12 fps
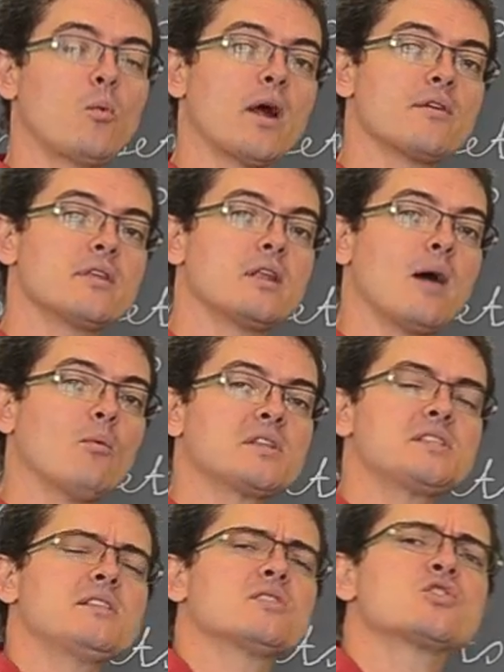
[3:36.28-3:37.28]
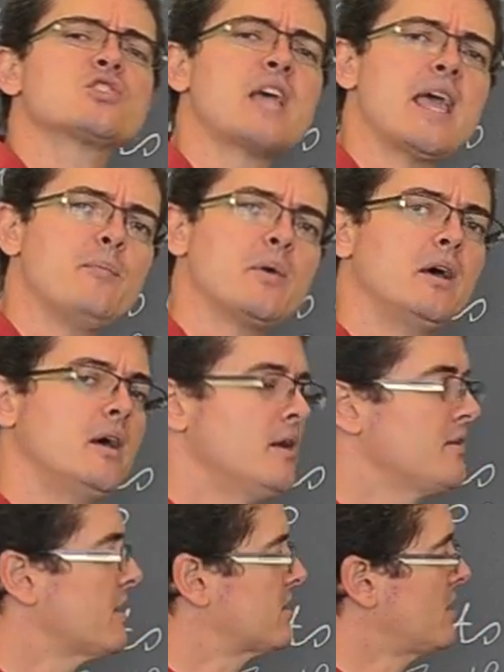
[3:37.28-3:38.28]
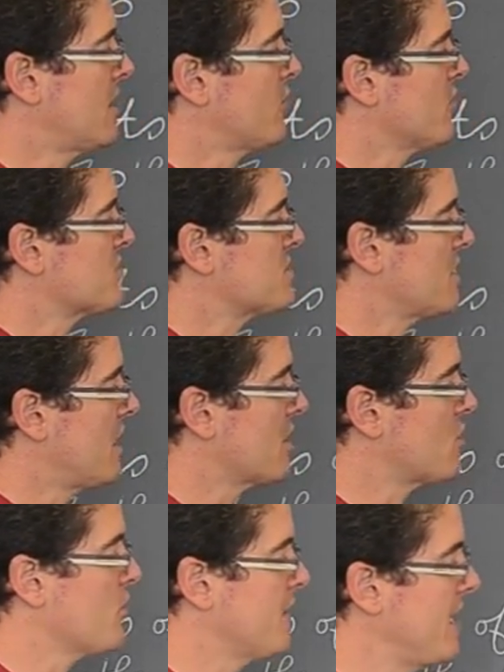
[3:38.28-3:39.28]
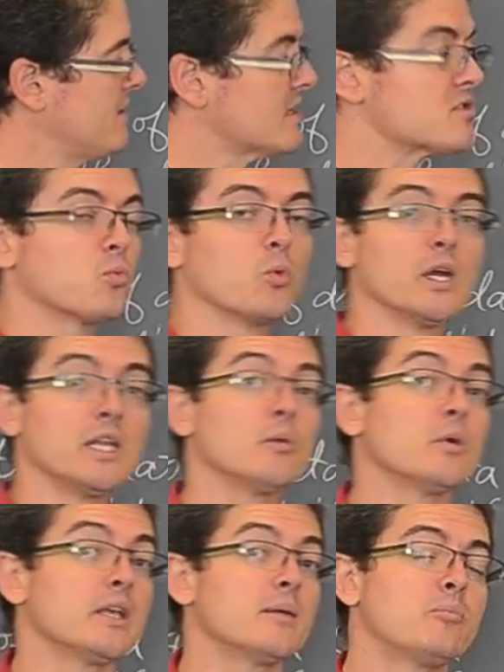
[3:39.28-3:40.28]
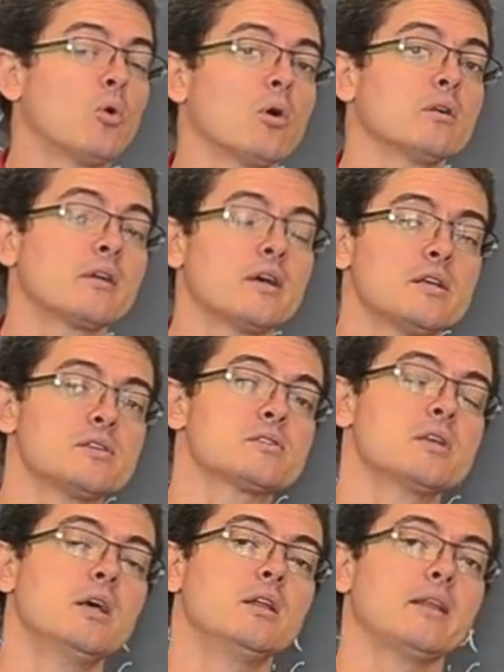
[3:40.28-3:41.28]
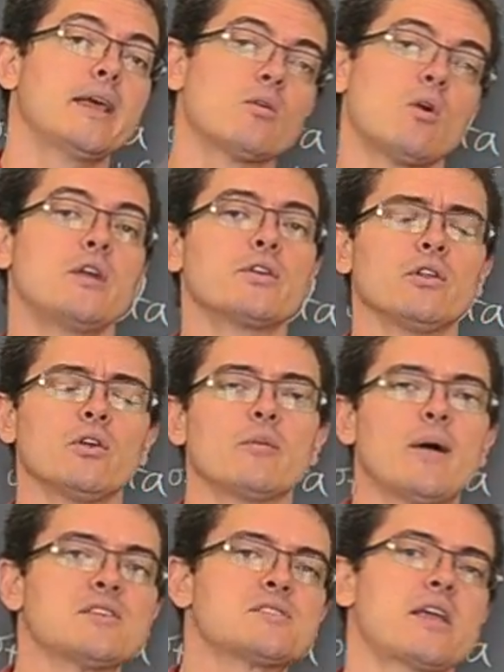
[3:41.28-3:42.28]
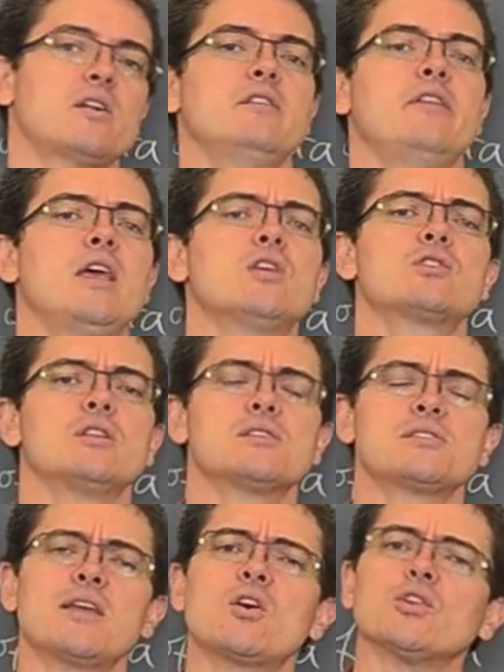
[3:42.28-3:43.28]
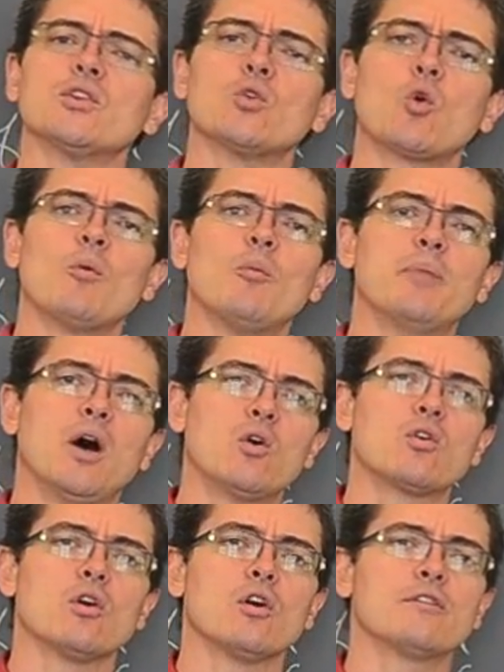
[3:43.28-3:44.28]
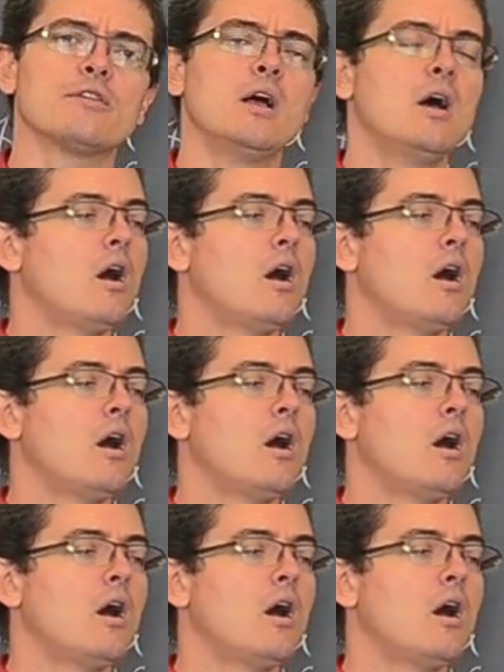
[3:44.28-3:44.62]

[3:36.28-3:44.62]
where the I want to see the shape that the numbers uh, create. That's really really important because later on you're going to learn about standard deviation and this thing called the normal bell curve.